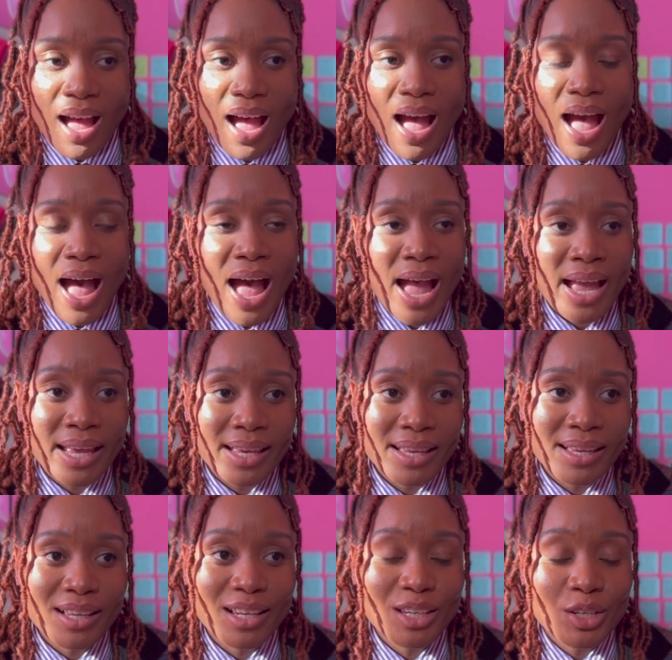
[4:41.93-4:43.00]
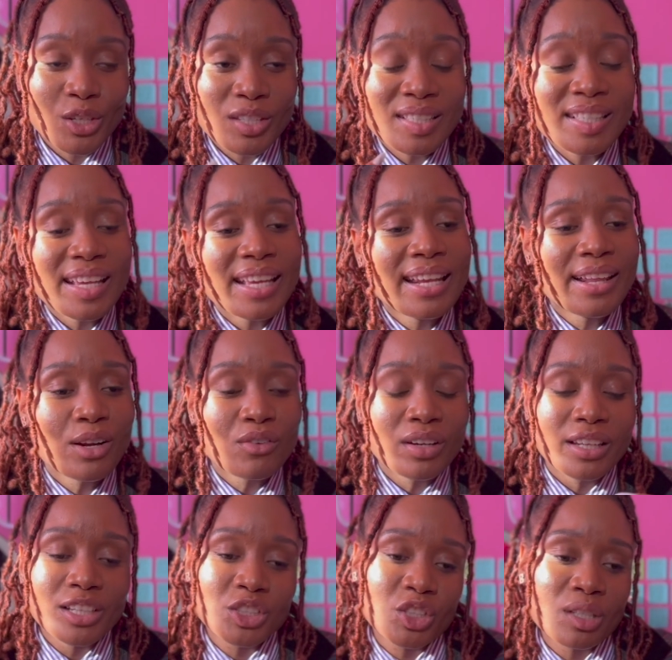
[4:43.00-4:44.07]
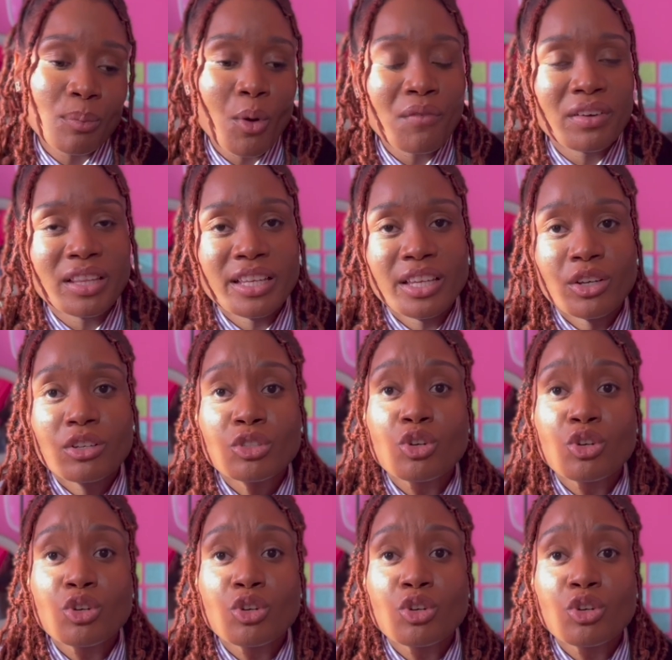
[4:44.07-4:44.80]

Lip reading: I see in their relationship over the years,